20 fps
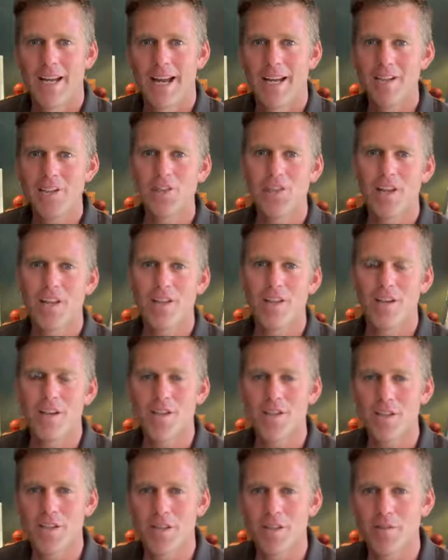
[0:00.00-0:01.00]
How did you get the
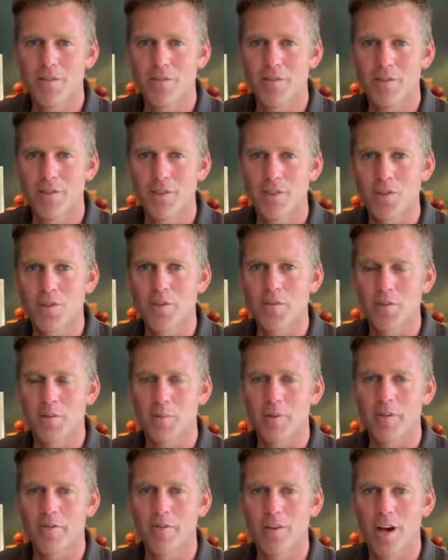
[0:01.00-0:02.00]
idea for Silver
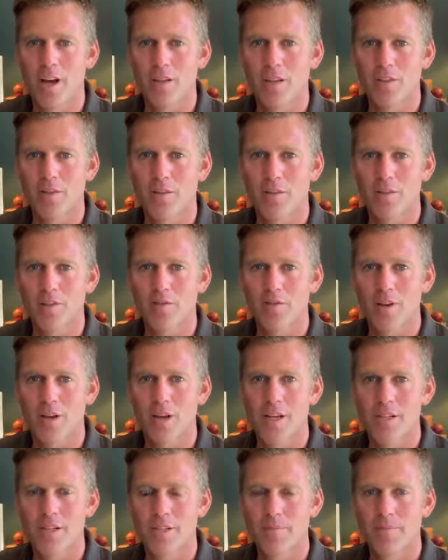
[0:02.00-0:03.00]
Spitfire, the longest
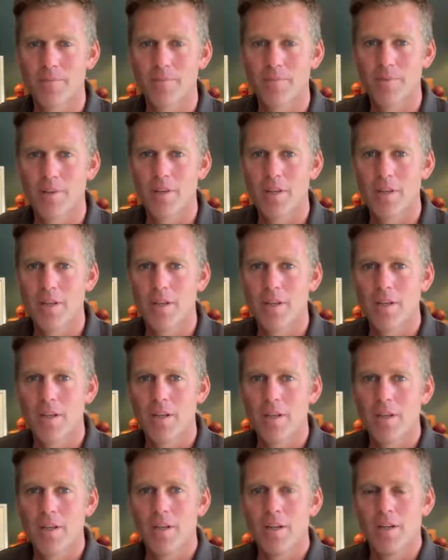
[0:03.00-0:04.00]
flight?
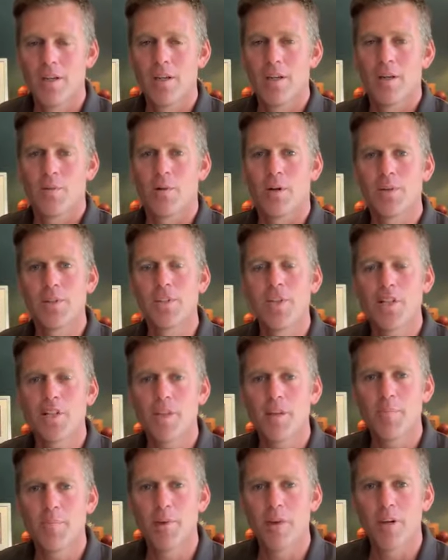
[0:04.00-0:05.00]
Well, we
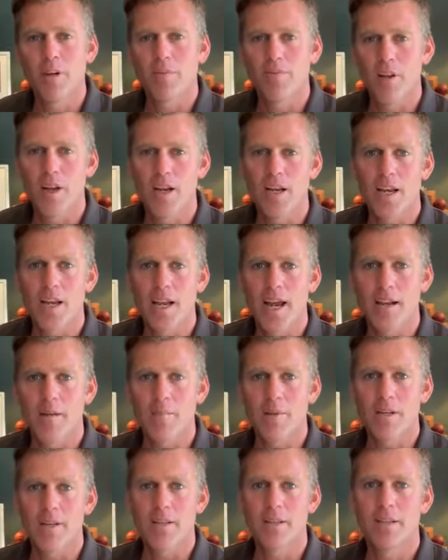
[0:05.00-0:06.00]
set up a flying
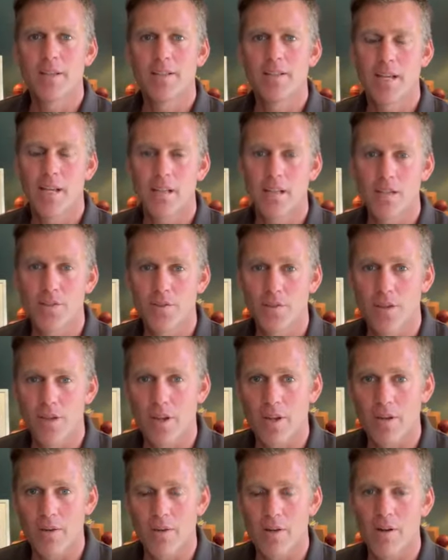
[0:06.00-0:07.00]
academy 10 years
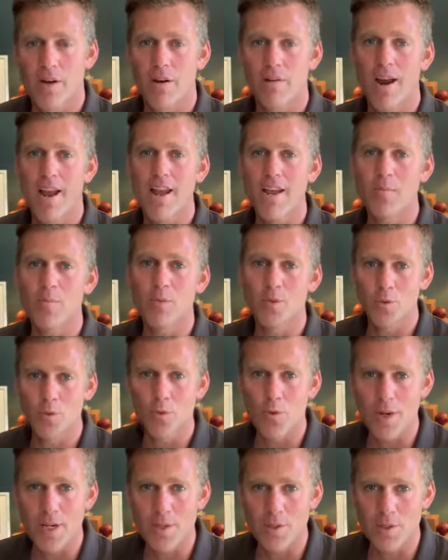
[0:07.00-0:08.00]
ago, and our aim was
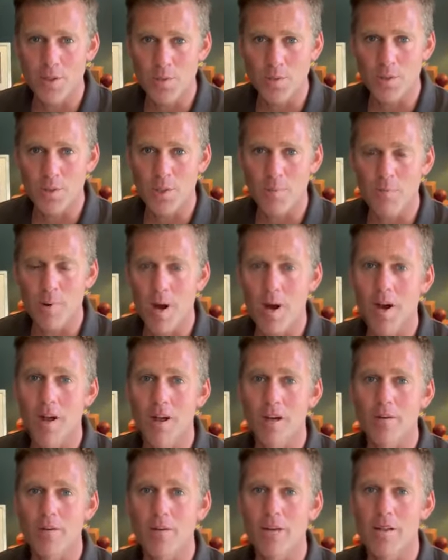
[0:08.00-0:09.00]
always to
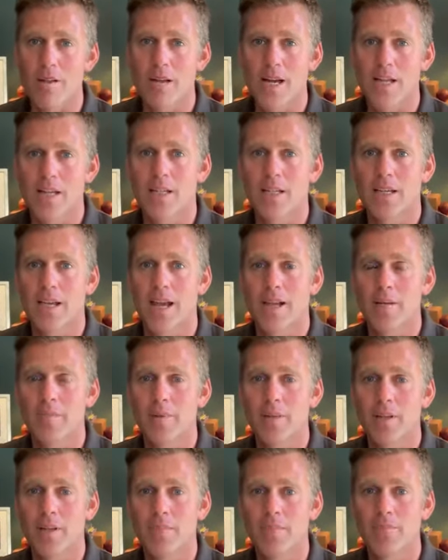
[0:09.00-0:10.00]
inspire with that
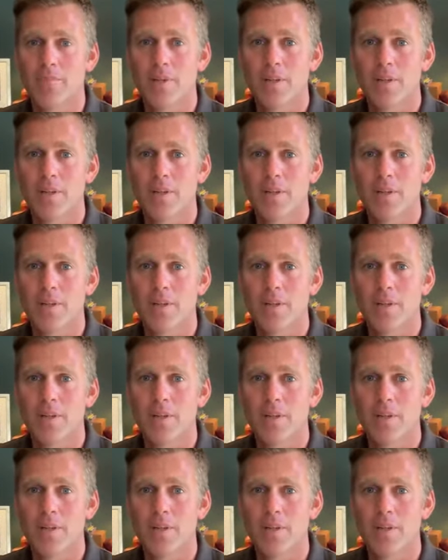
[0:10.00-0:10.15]
academy.